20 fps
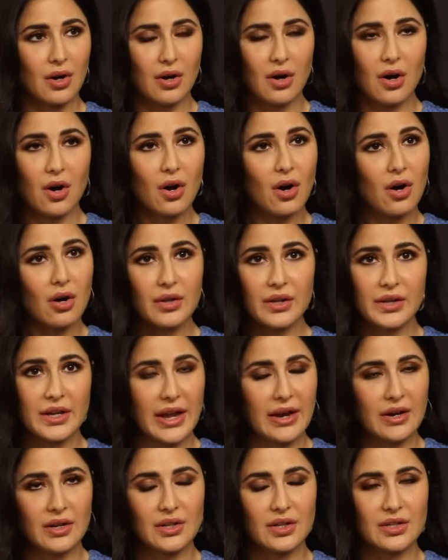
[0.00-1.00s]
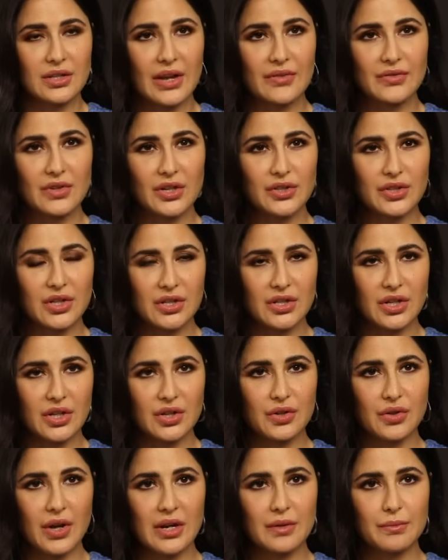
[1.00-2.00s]
all the characters have got such
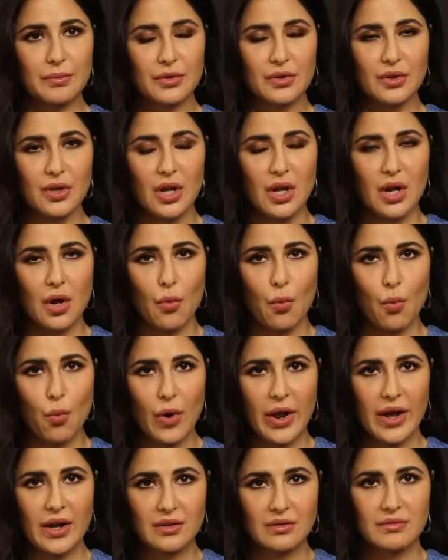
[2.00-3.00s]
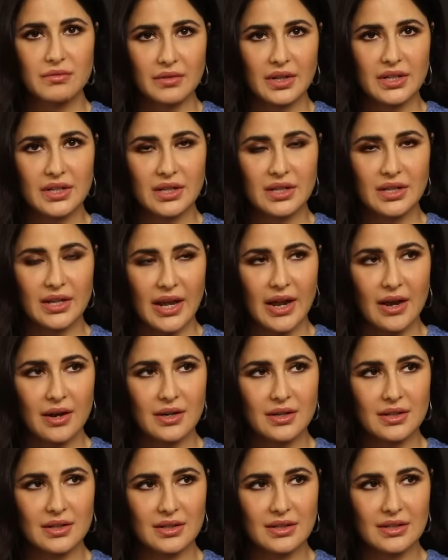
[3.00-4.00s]
incredible, well-written
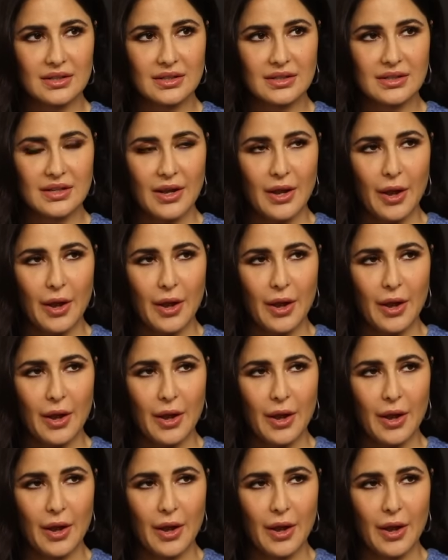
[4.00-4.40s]
characters